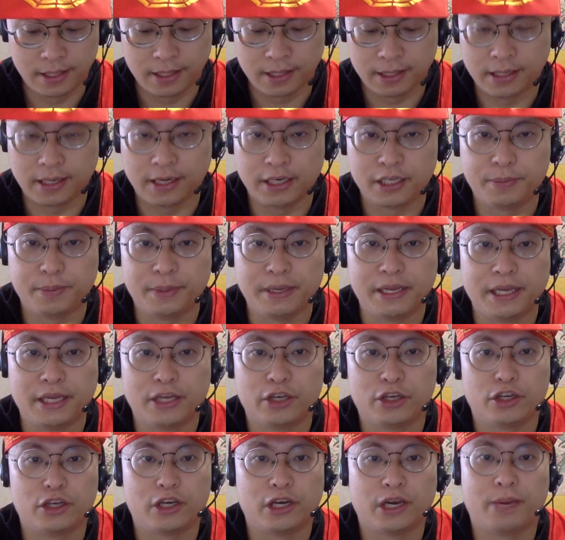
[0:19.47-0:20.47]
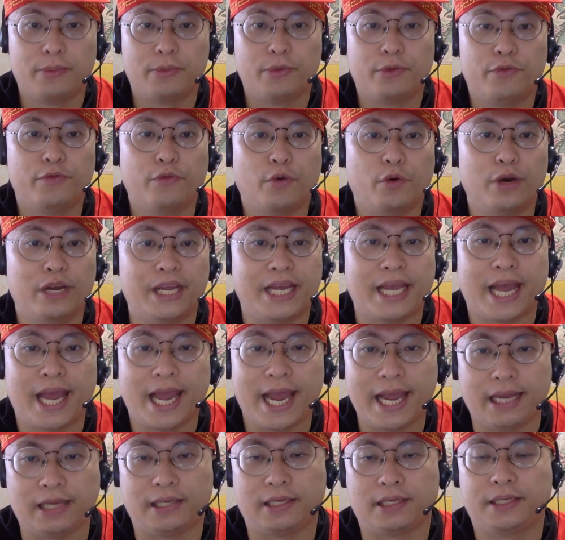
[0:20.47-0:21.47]
Let us begin chapter
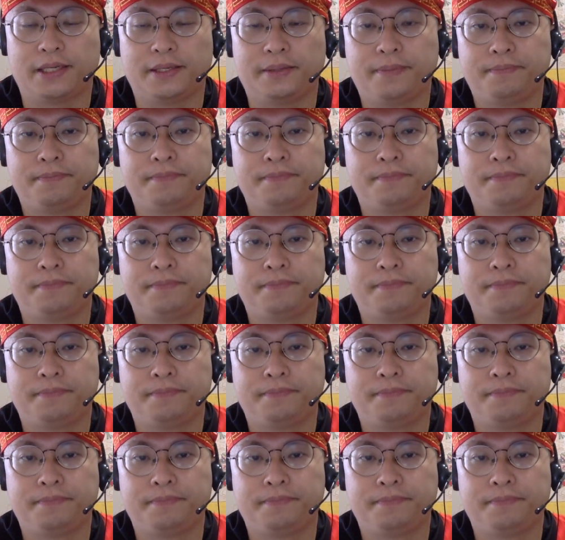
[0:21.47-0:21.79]
48.